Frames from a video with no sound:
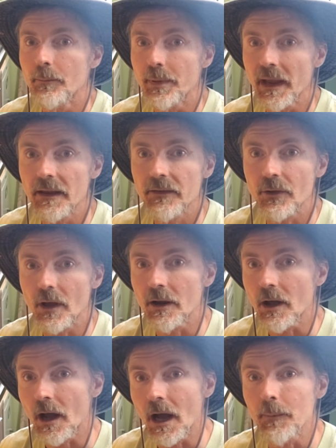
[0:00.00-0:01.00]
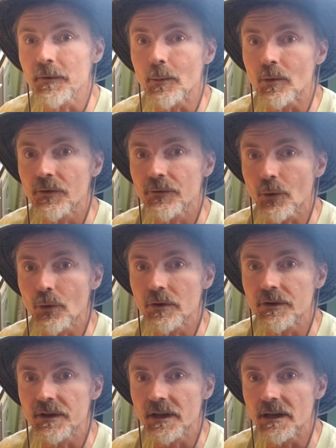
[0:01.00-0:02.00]
based on optimal
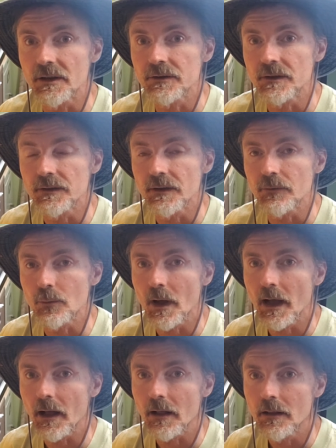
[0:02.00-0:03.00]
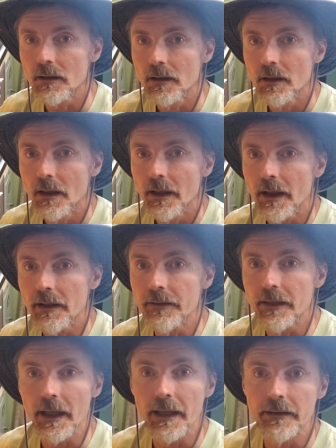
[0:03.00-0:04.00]
storage conditions as well.
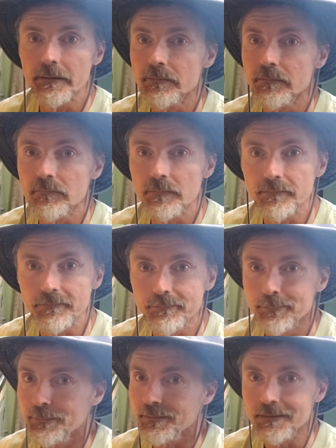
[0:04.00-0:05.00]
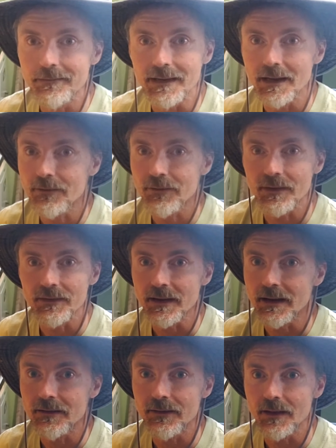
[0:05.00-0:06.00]
And then ditch the
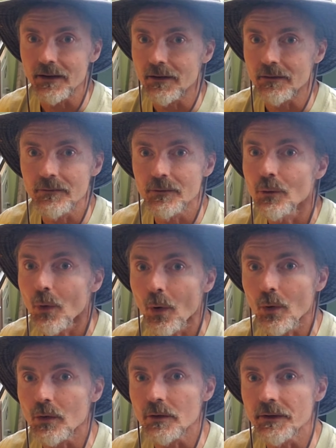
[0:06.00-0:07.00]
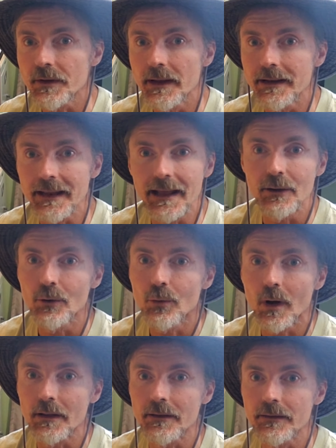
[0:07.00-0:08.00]
seeds that are too old and get new
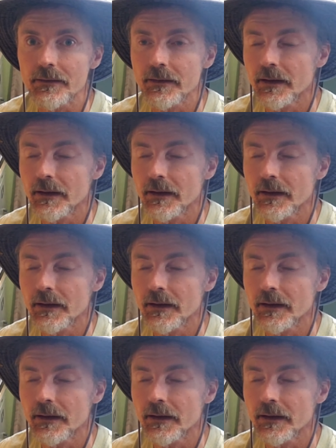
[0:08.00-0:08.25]
ones.